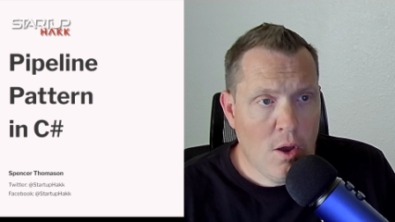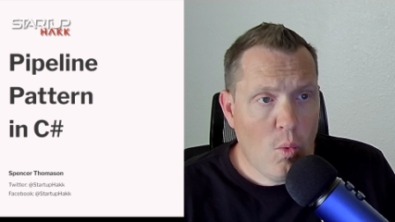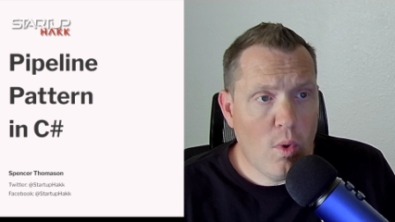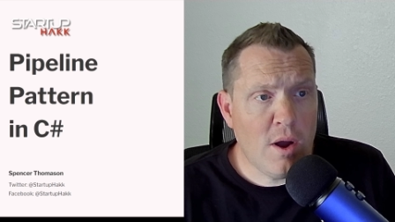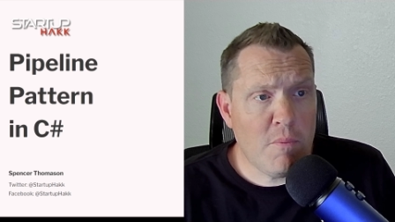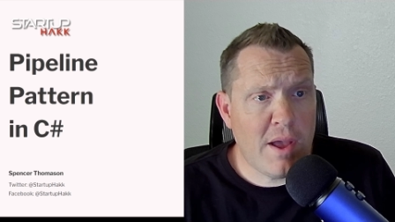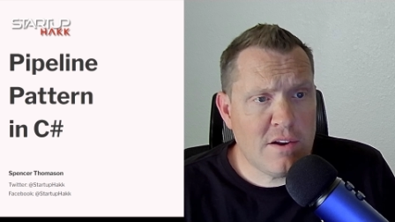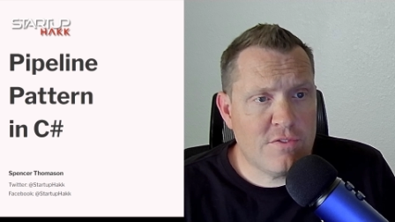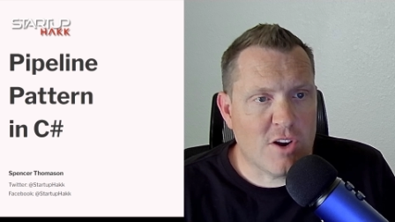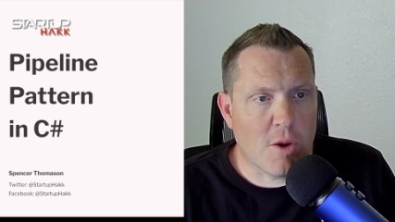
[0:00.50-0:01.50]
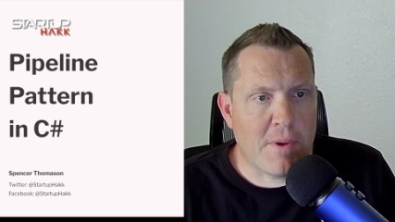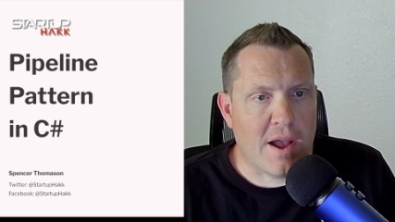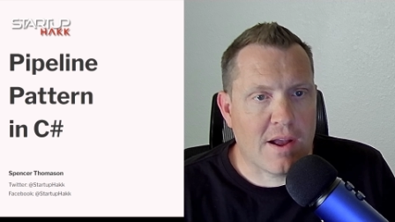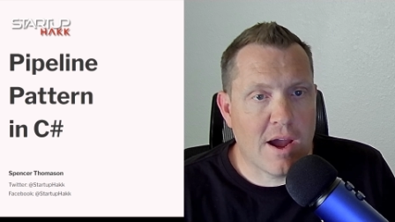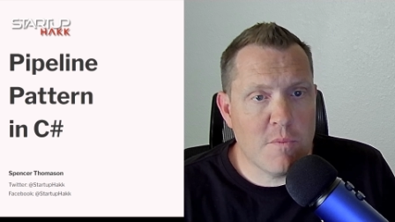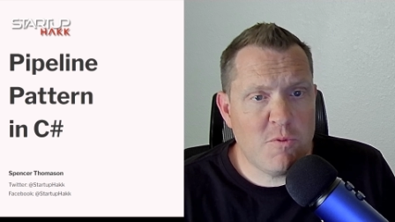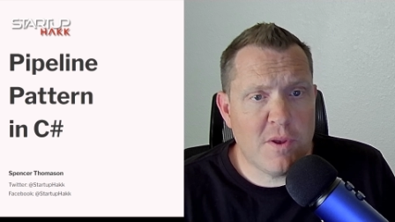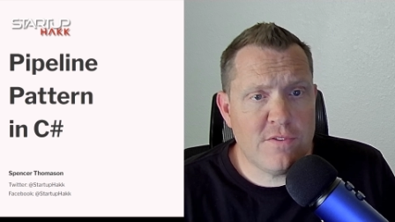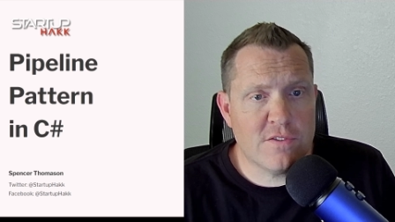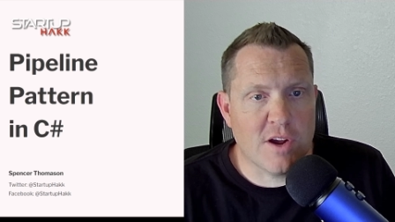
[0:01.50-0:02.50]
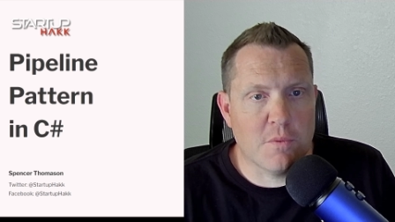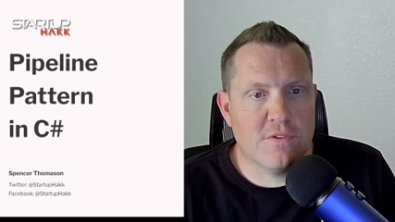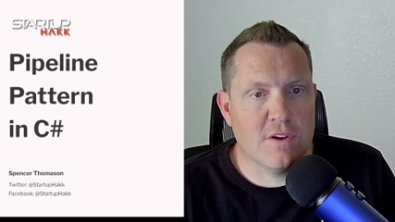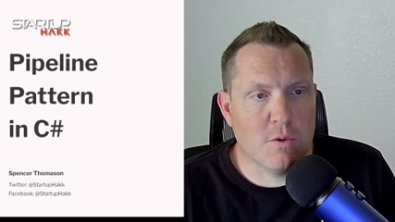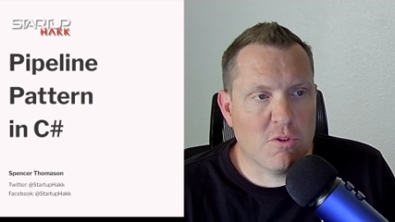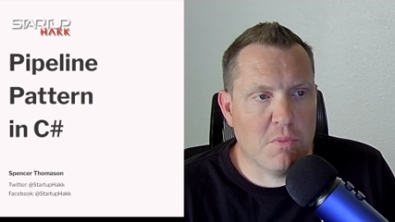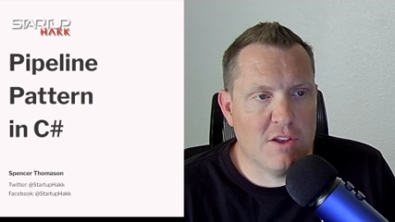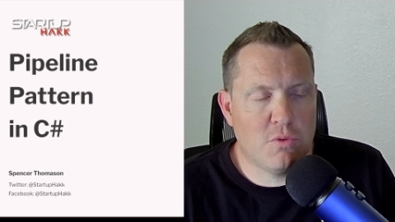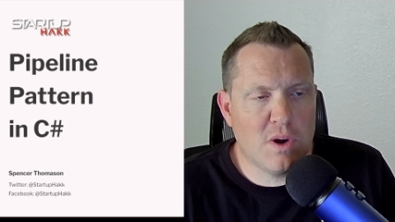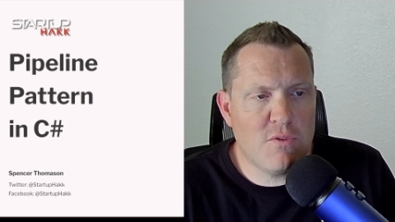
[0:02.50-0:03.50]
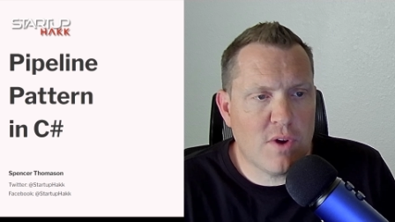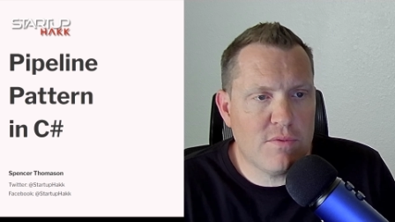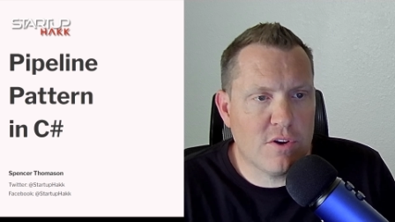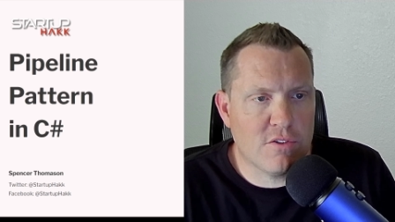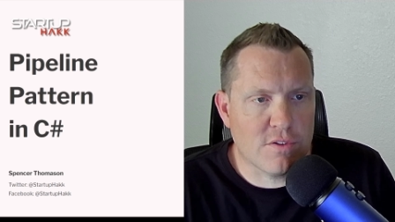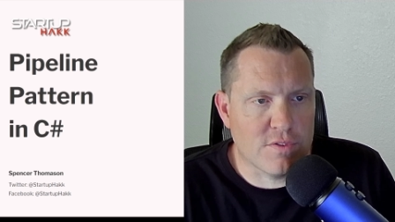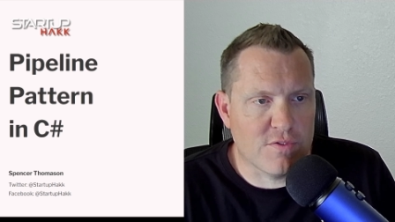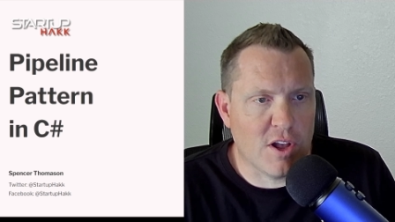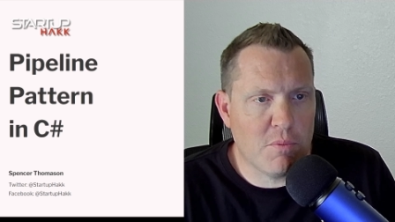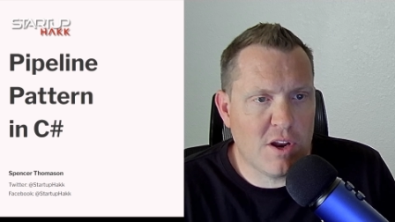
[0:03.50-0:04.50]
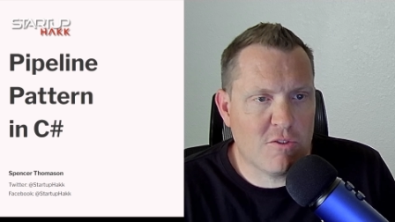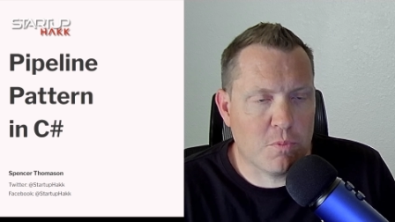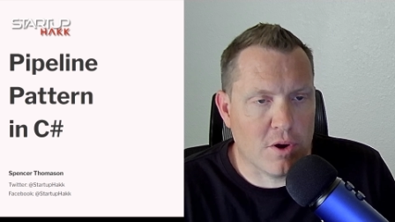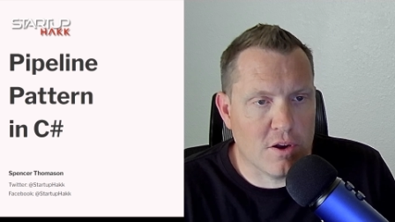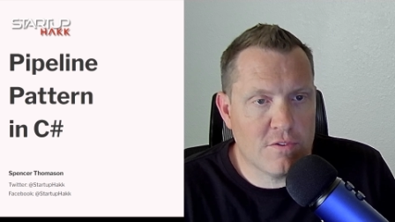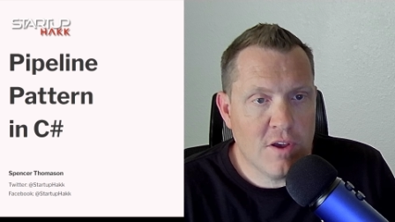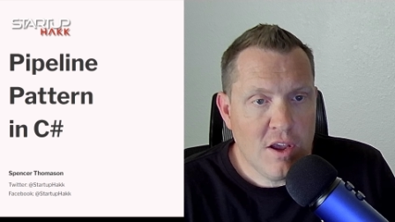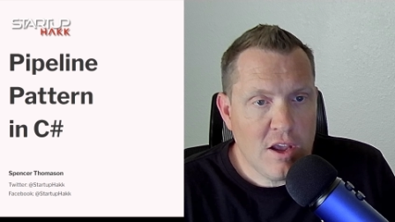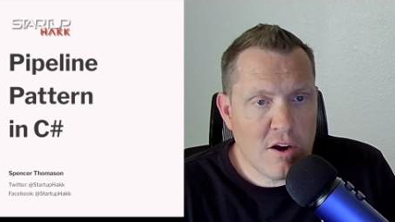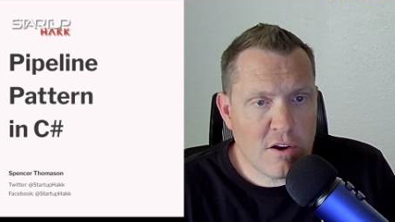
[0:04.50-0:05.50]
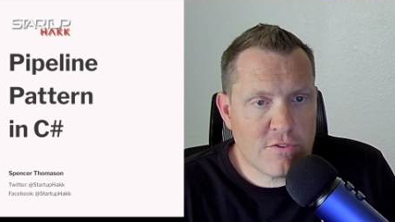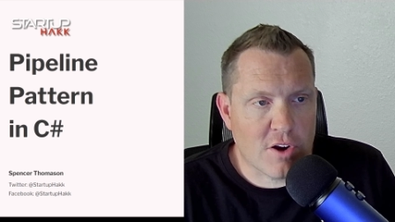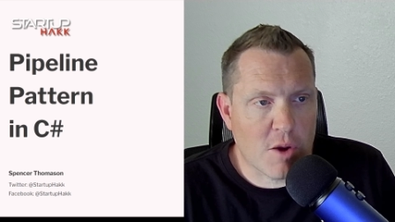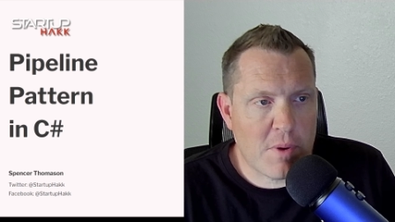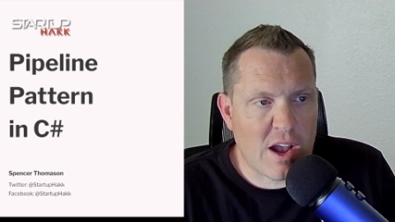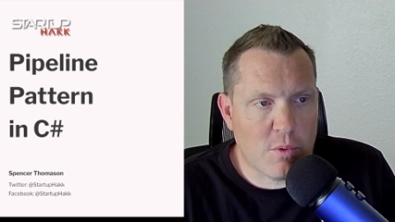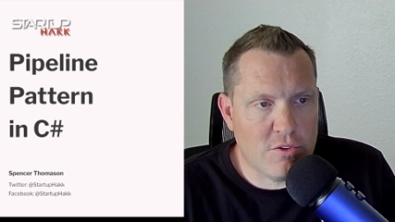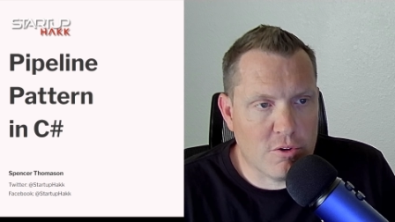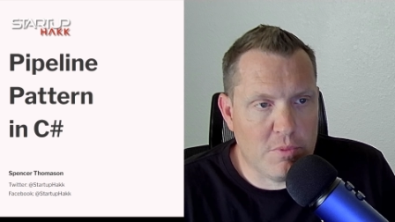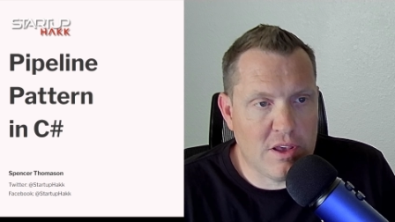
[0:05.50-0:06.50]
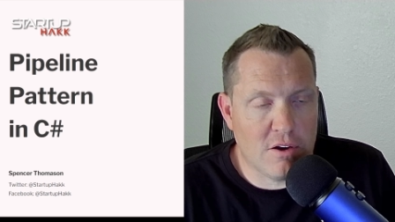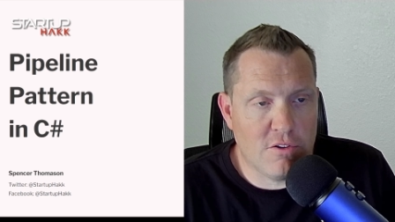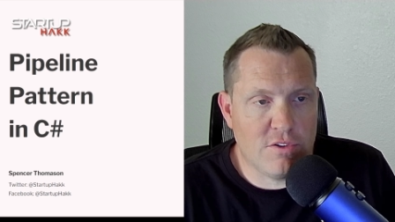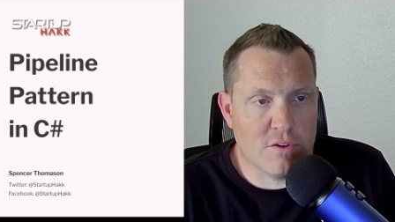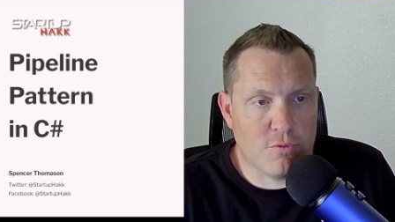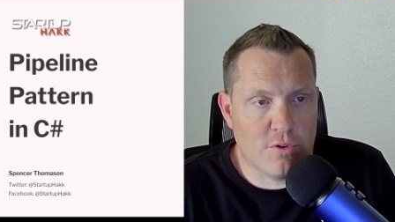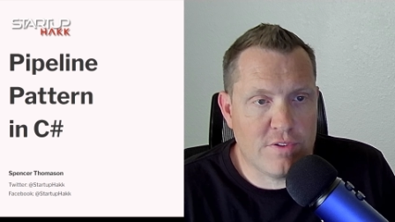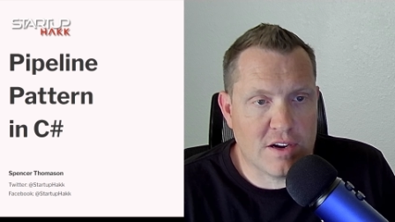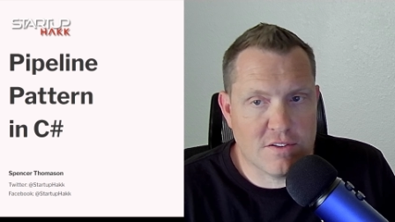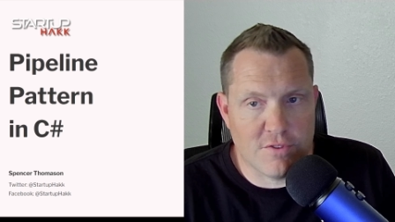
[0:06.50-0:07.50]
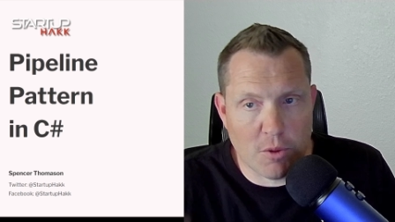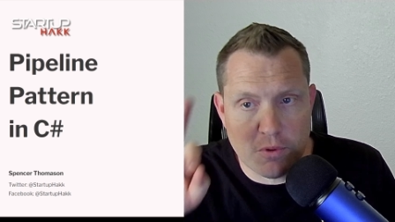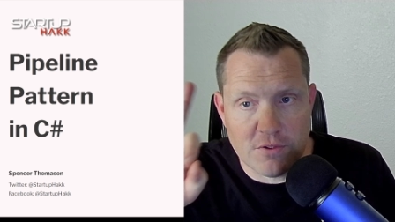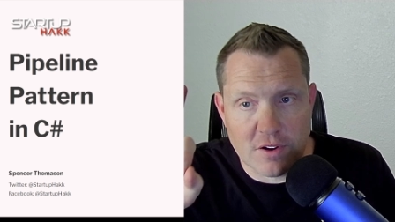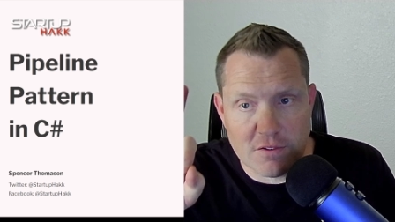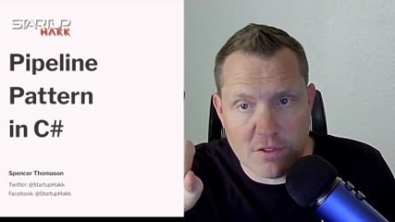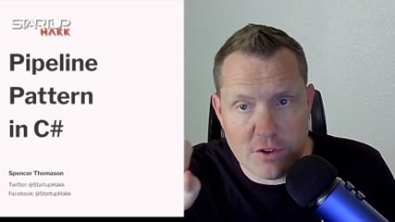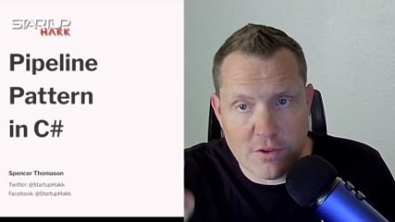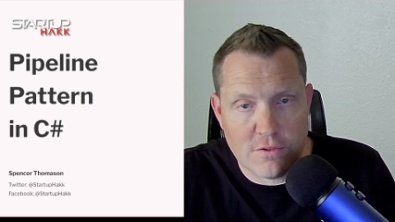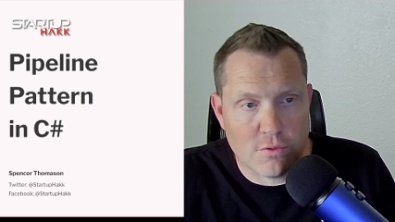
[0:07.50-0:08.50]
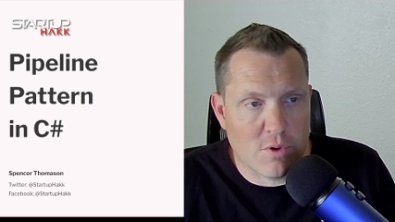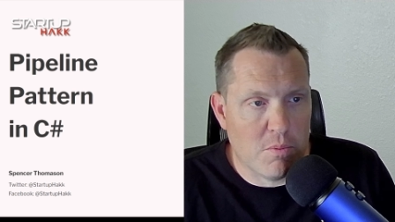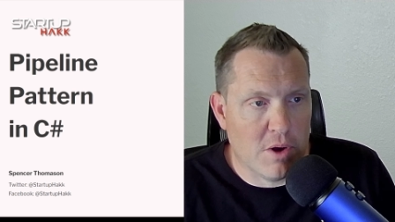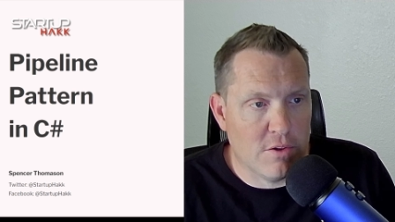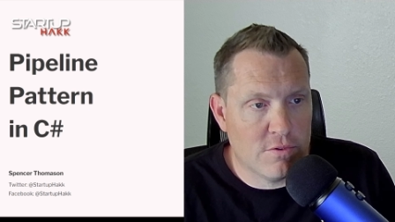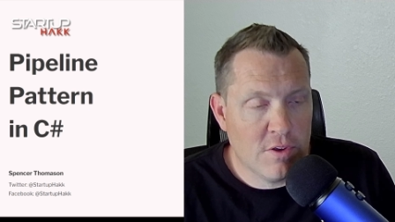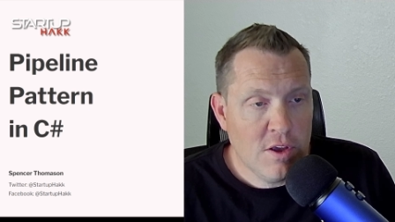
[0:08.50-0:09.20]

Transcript: Welcome back to Startup Hakk. I'm Spencer Thomason, and with my twenty-five years of development experience, here at Startup Hakk, we turn beginners into full-stack developers in as little as three months.